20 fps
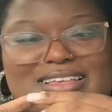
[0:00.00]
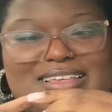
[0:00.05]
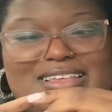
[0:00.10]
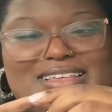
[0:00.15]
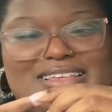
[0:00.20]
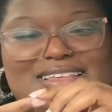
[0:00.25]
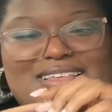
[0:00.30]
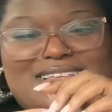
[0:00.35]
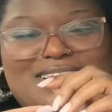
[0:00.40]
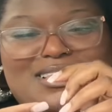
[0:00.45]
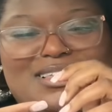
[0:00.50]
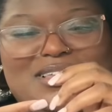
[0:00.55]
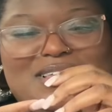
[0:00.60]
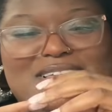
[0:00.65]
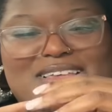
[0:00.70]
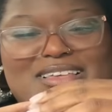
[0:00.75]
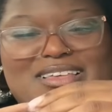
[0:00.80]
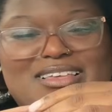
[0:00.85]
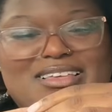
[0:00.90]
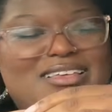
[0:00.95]

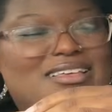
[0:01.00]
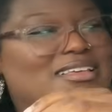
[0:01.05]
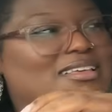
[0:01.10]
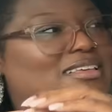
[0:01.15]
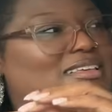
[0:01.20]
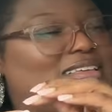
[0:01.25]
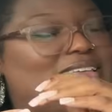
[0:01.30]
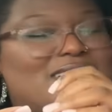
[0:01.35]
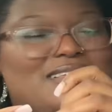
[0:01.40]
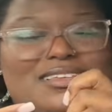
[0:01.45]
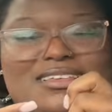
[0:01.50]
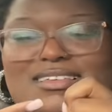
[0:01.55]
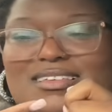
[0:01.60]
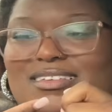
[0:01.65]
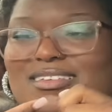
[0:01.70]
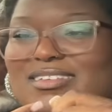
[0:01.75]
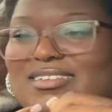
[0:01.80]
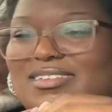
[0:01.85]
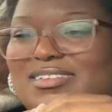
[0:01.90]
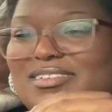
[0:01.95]

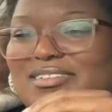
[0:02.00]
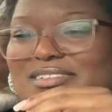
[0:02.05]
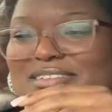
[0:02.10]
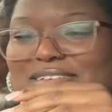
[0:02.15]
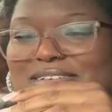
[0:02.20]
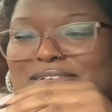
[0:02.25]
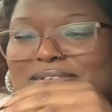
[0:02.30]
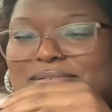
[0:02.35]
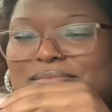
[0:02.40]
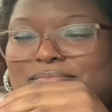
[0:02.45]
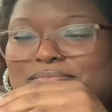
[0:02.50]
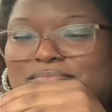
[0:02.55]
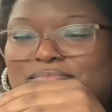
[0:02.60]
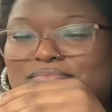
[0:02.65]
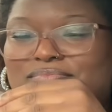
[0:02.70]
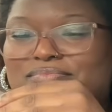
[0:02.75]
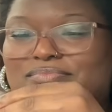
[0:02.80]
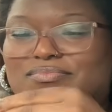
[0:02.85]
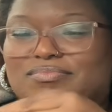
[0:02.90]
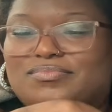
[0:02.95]

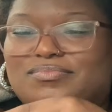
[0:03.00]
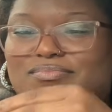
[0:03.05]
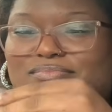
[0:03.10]
No words are spoken by the person on screen.